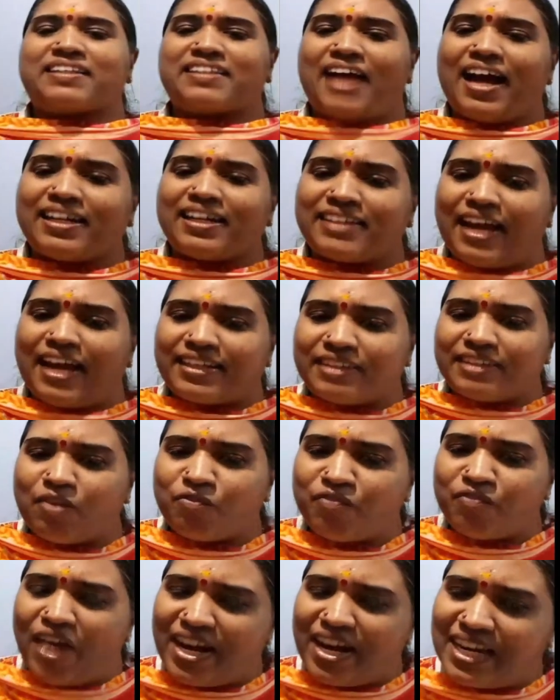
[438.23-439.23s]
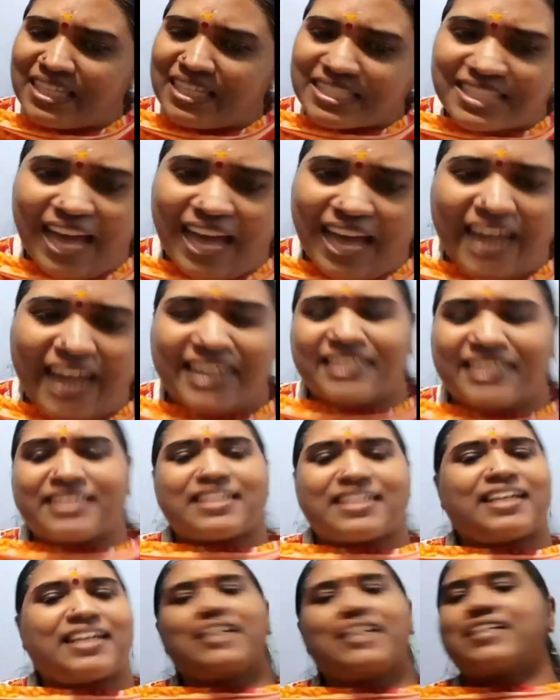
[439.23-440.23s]
that at the very side,
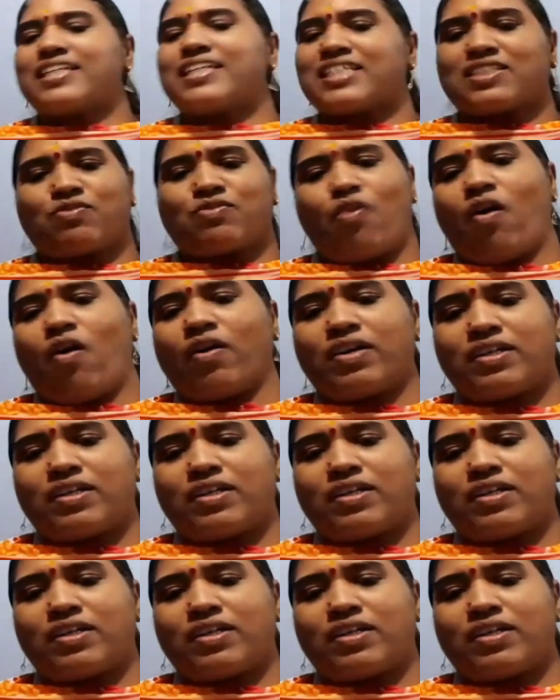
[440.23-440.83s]
it is void.